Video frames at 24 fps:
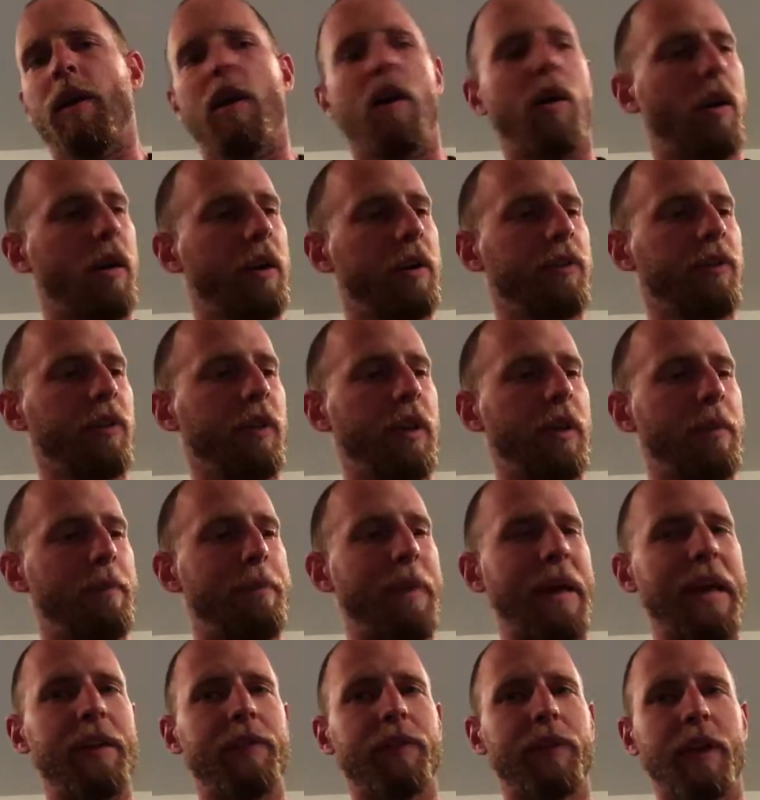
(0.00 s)
honestly the
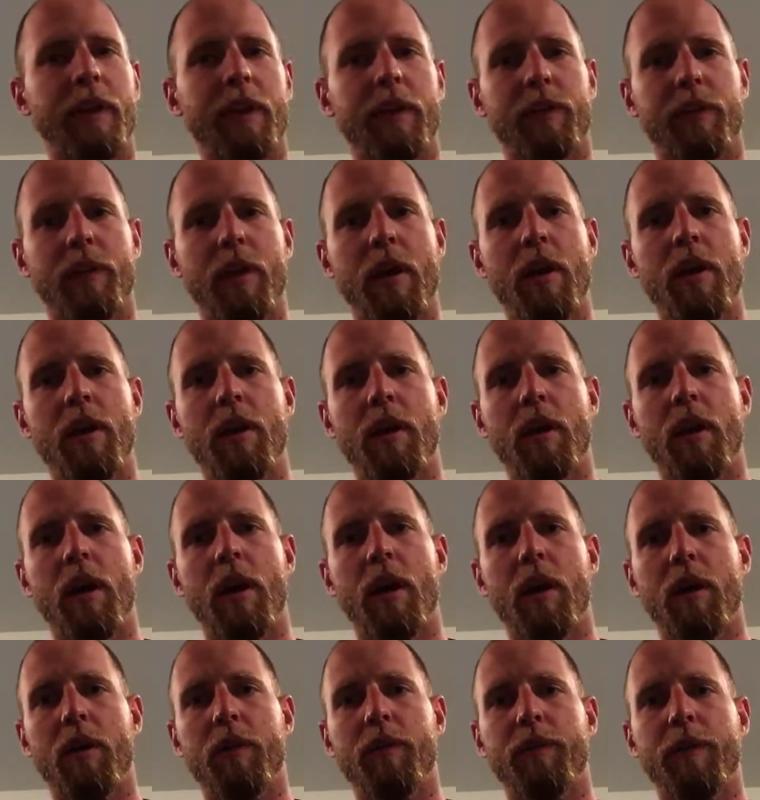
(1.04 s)
basics
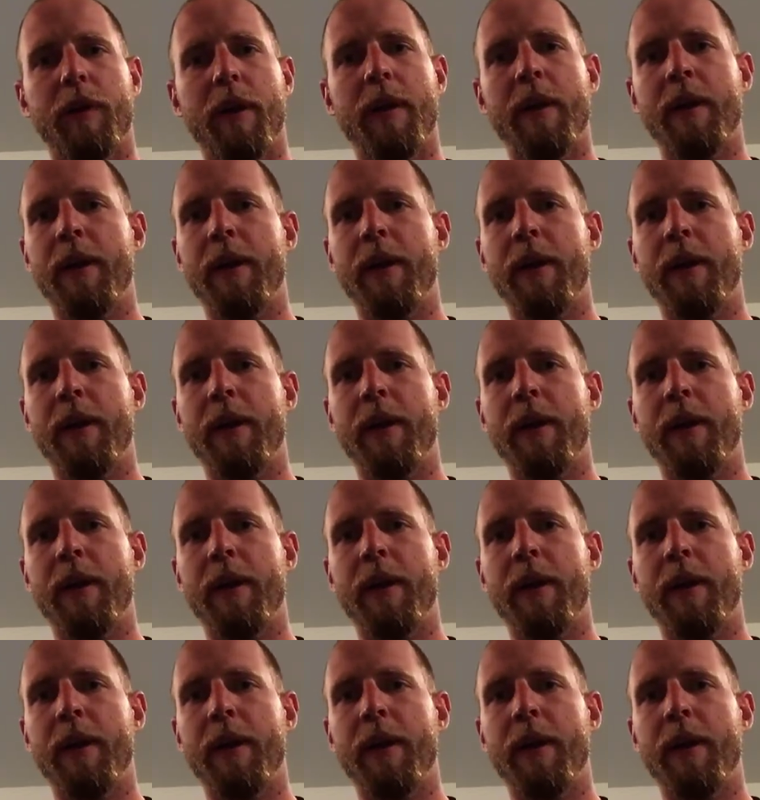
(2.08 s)
of